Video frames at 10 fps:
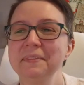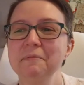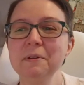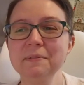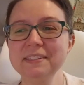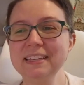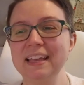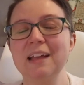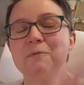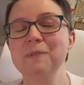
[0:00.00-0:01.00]
We will
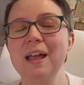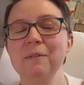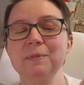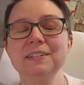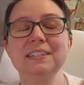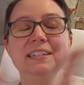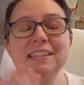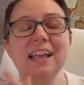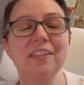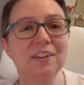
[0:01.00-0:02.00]
see, and we'll see
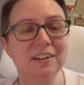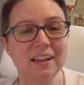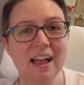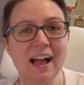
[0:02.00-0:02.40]
together.